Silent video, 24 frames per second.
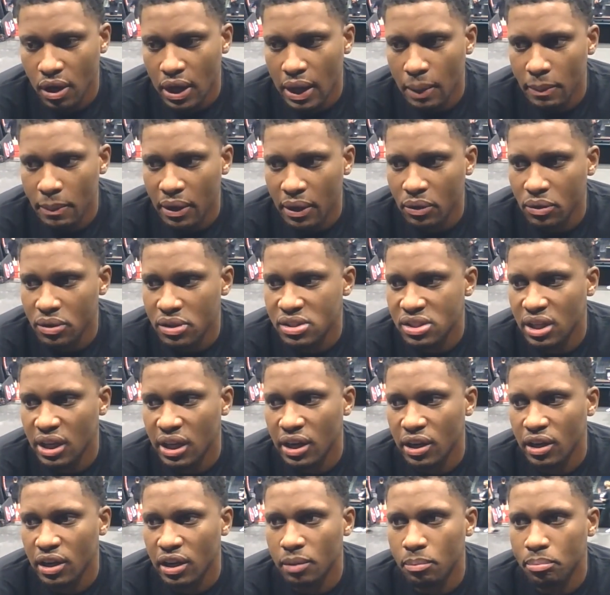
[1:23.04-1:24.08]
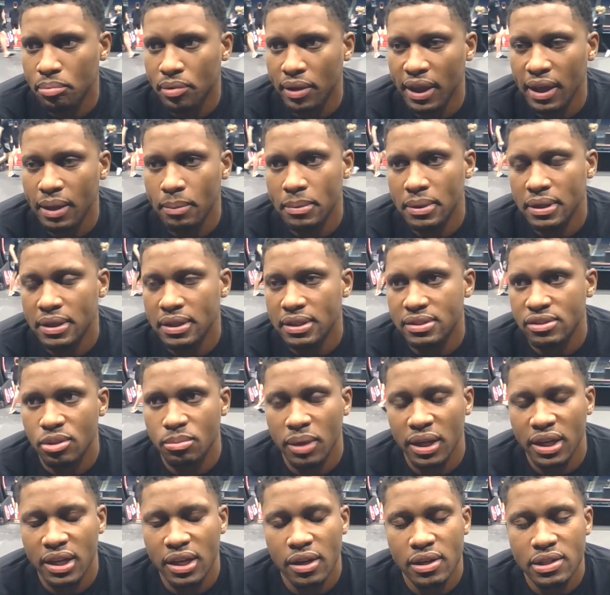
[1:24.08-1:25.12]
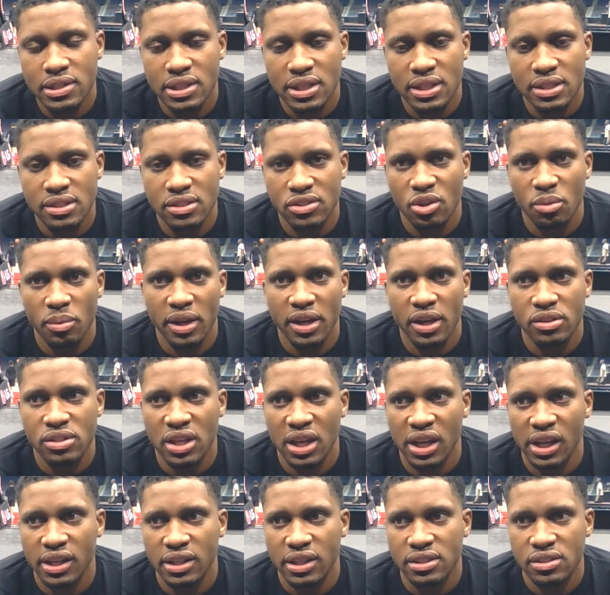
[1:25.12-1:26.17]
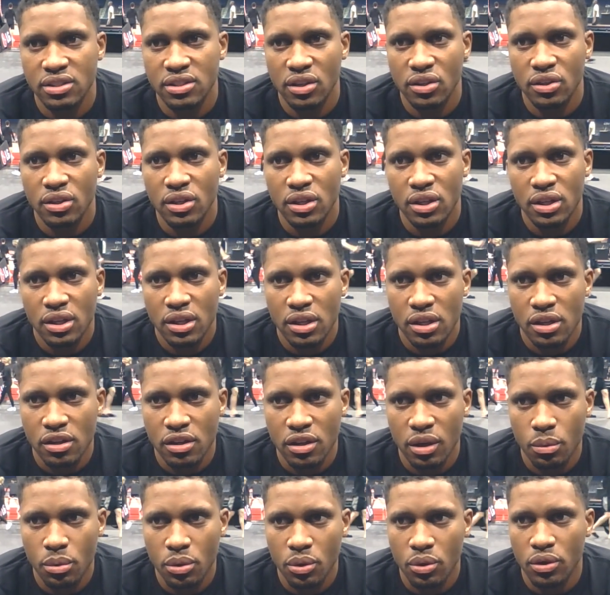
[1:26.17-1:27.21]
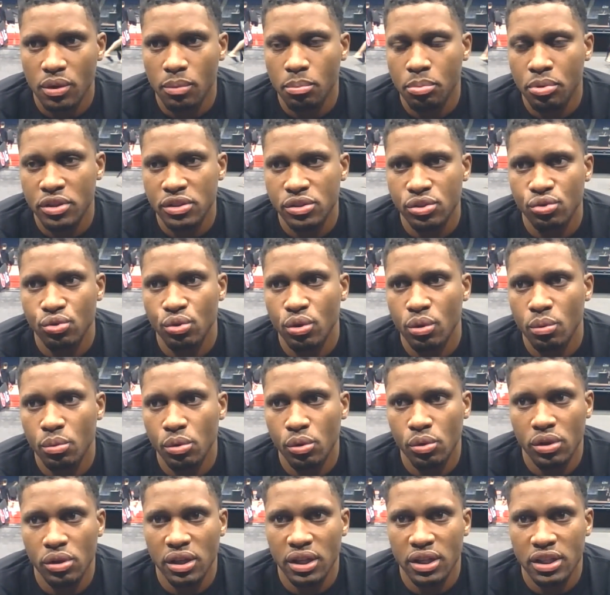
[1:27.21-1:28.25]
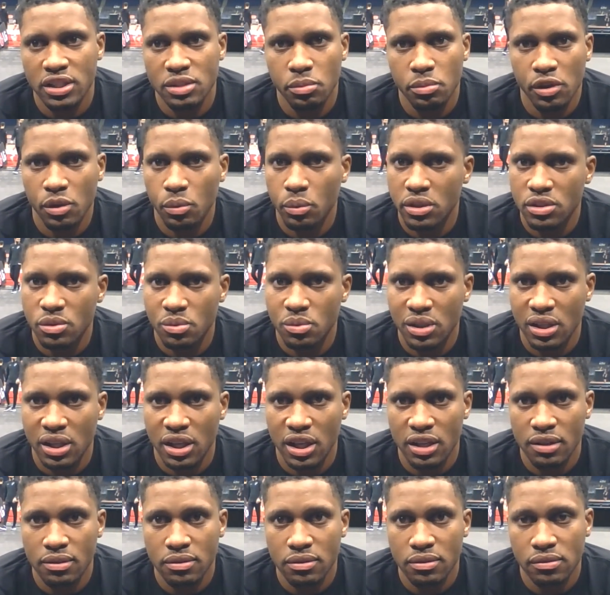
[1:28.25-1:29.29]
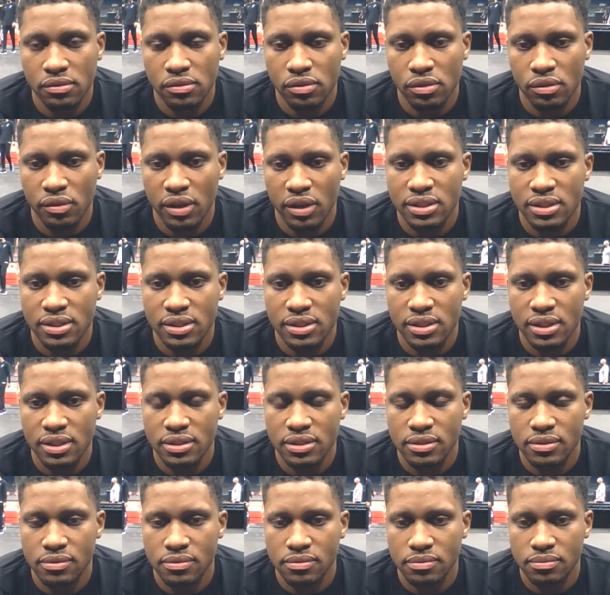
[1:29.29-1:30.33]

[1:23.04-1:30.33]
I'm not going to sit here and complain because nobody else is. Nobody else cares. So, you know, we want to push through and we want to get as many wins as we can for the rest of the season.